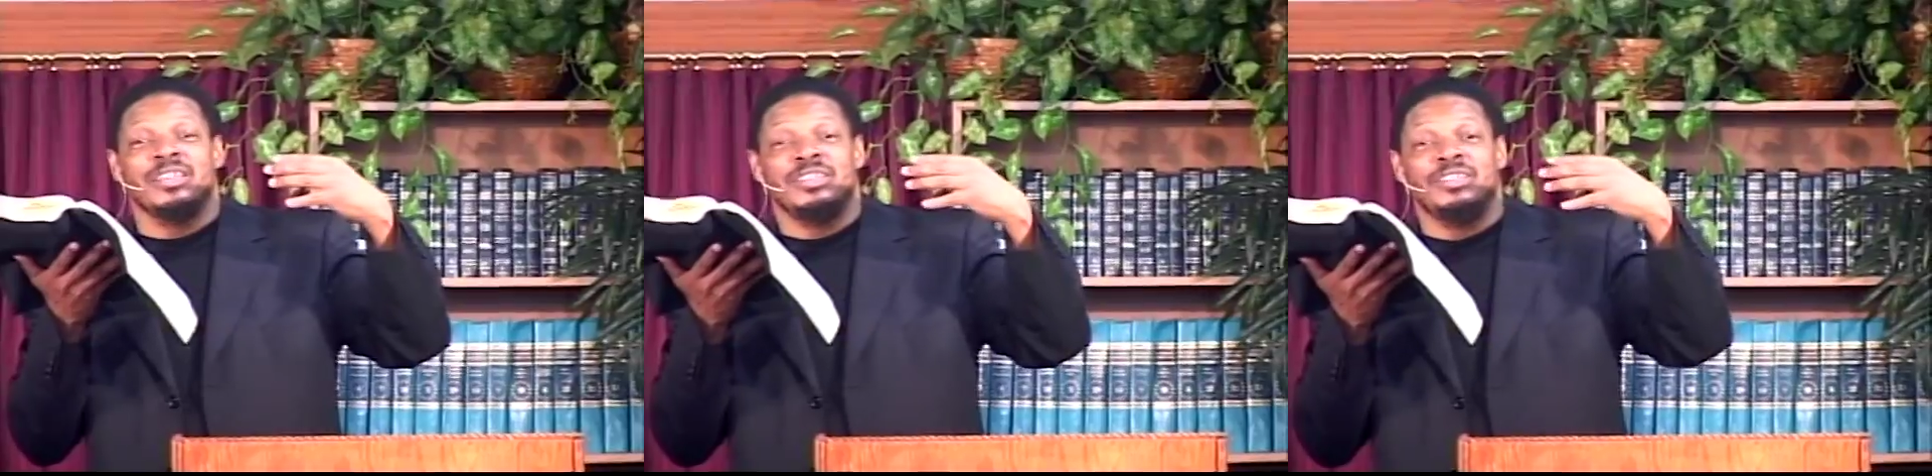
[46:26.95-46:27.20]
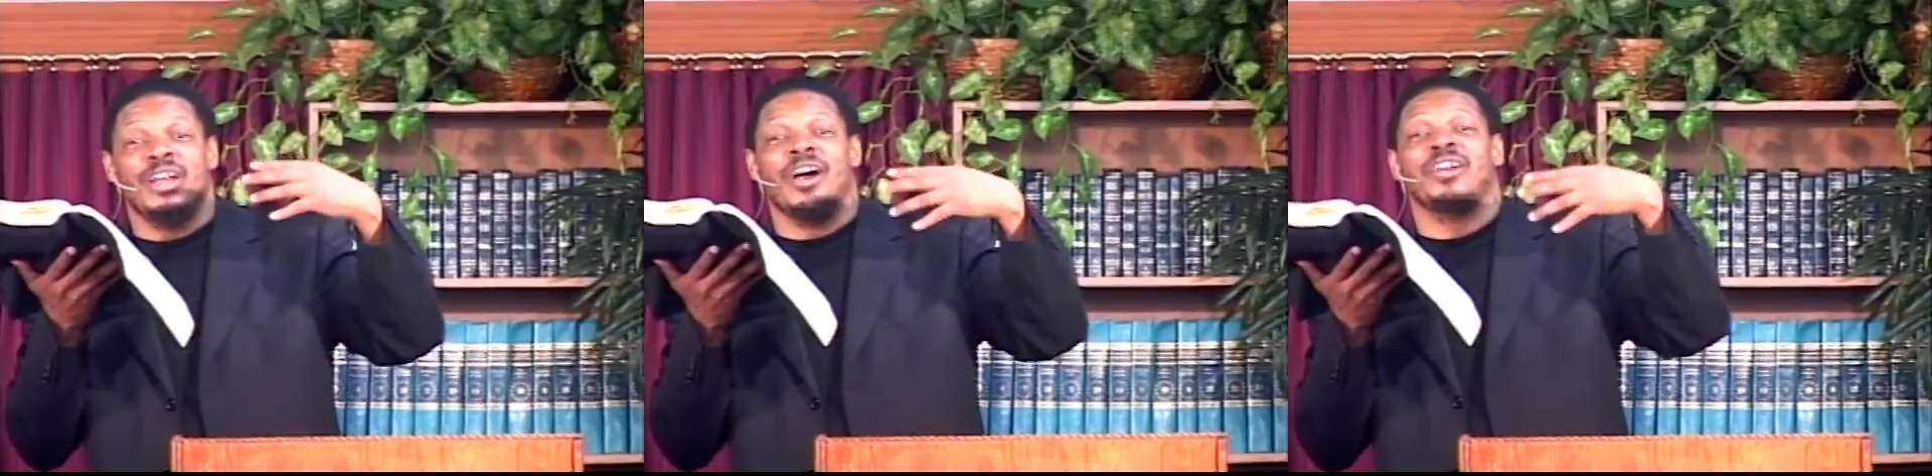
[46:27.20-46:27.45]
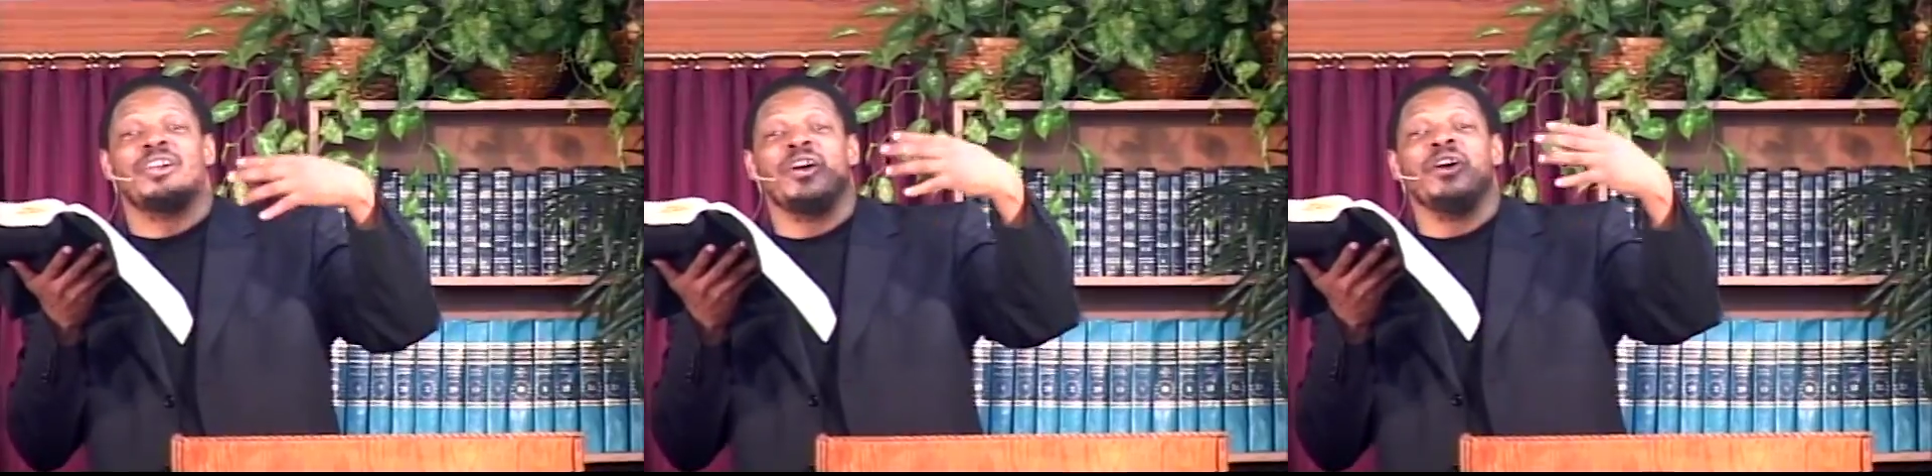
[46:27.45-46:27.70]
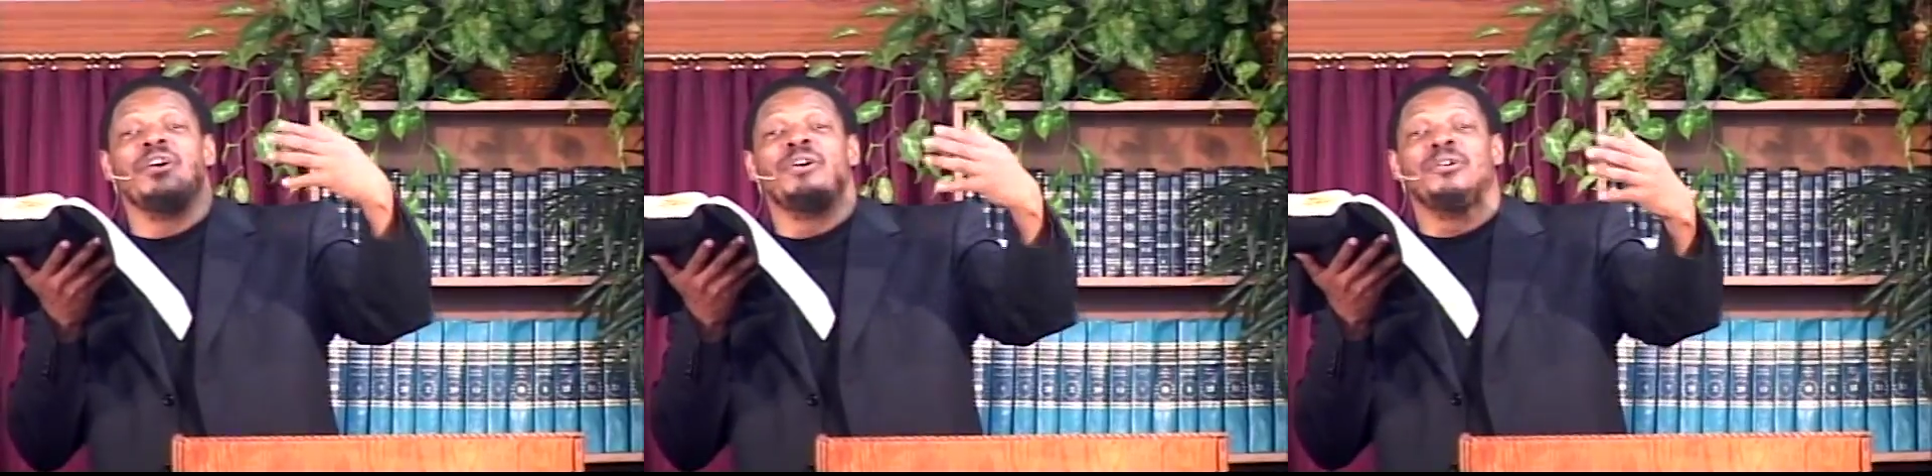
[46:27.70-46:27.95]
young
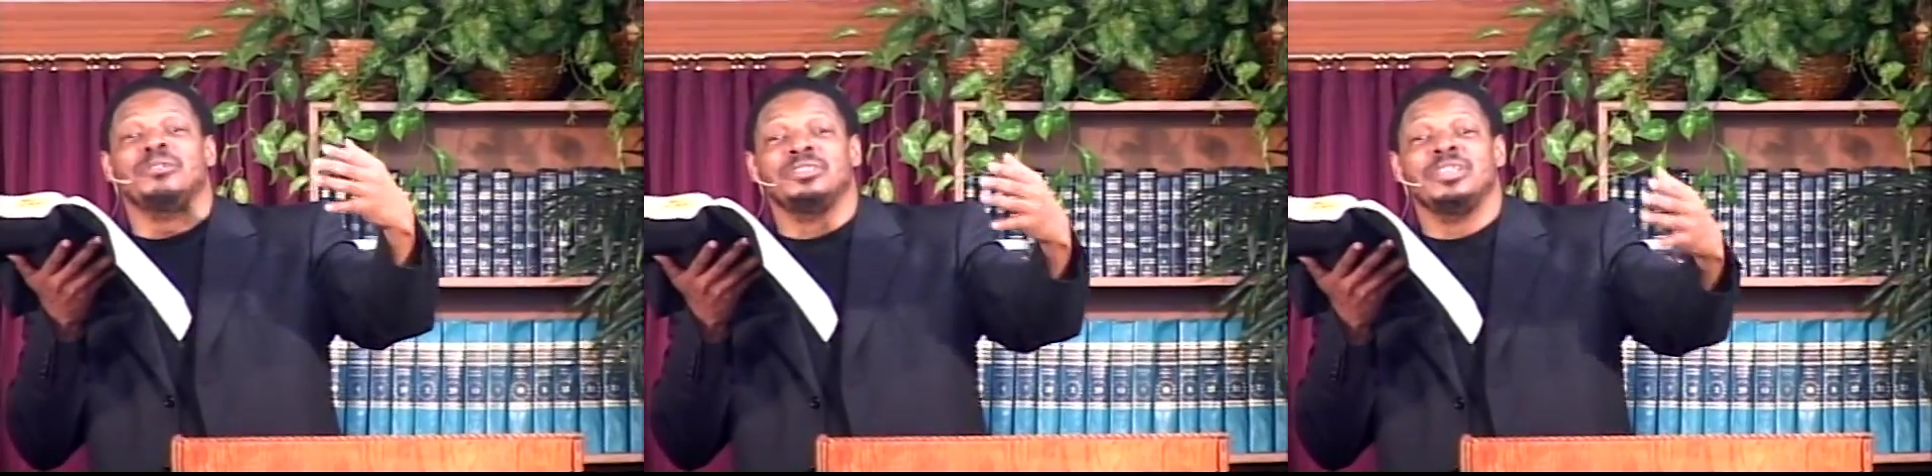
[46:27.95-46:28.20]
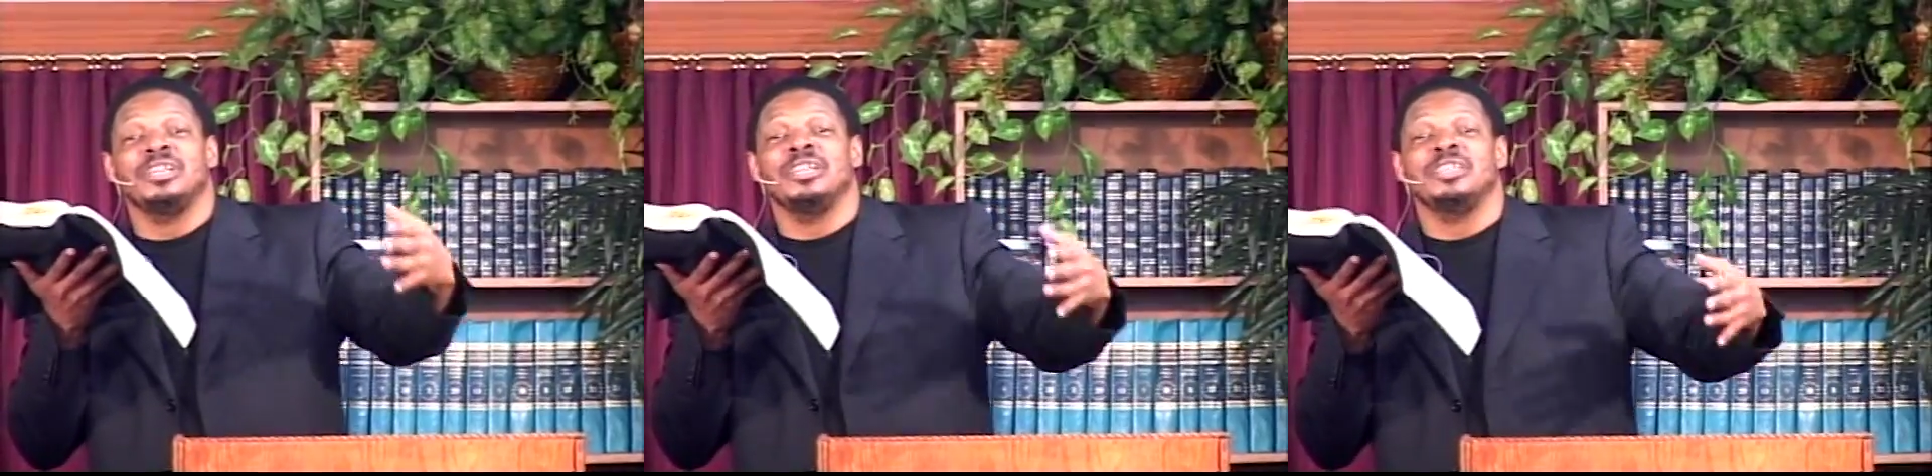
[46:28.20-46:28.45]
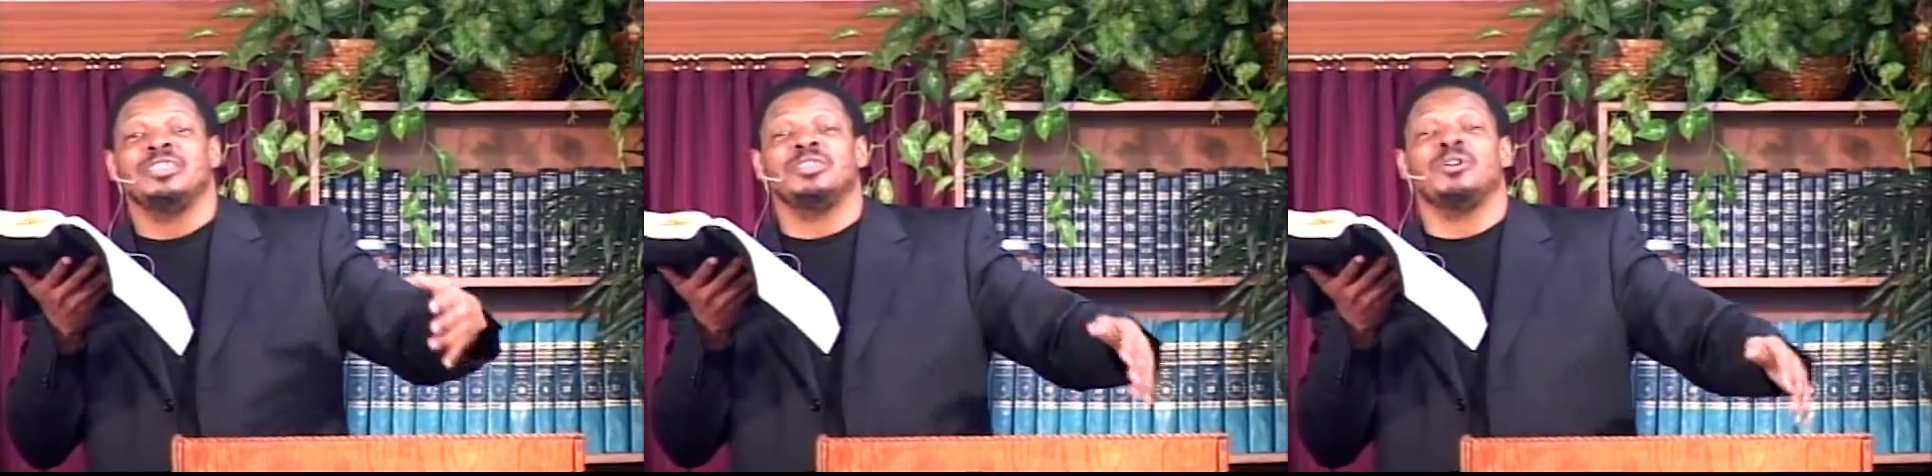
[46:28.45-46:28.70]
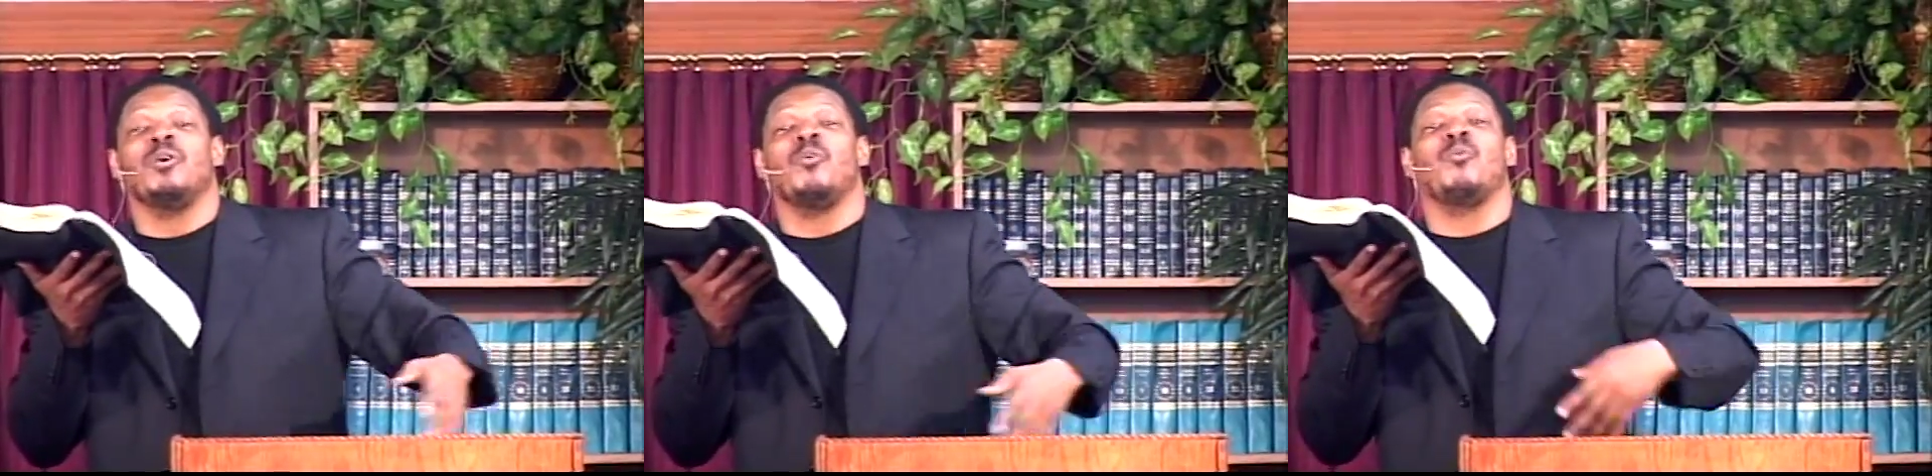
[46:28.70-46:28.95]
girls
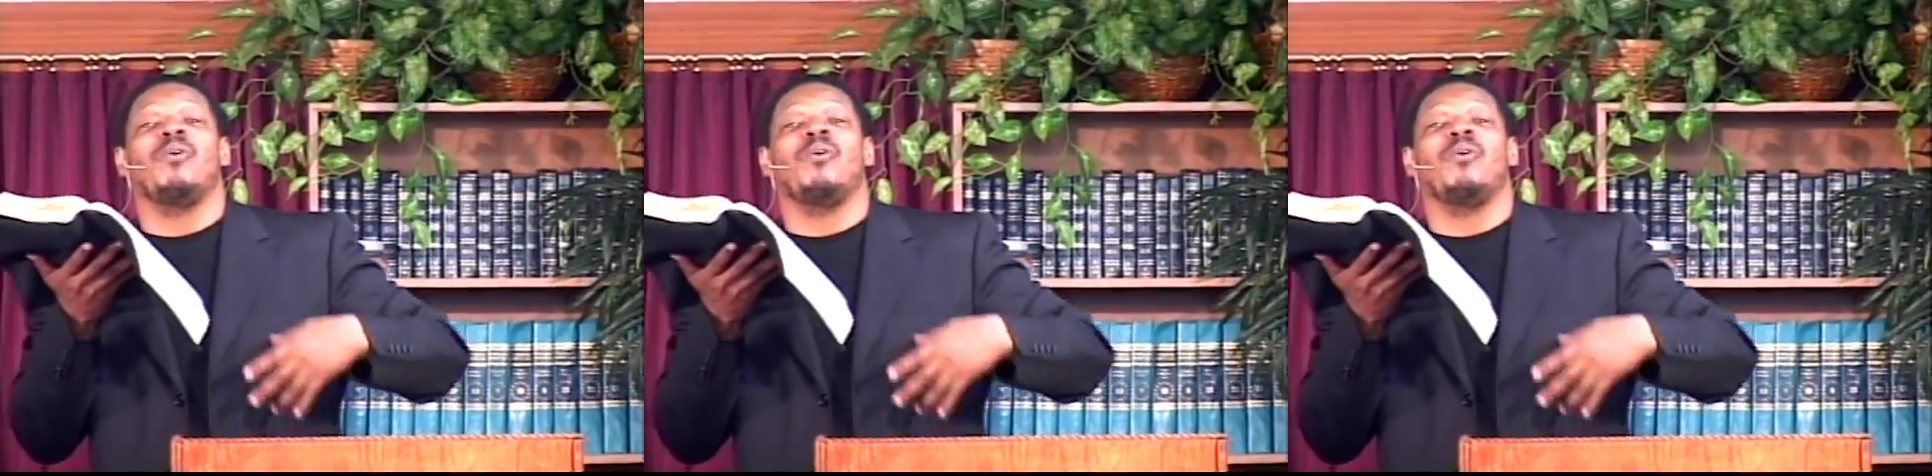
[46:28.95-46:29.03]
to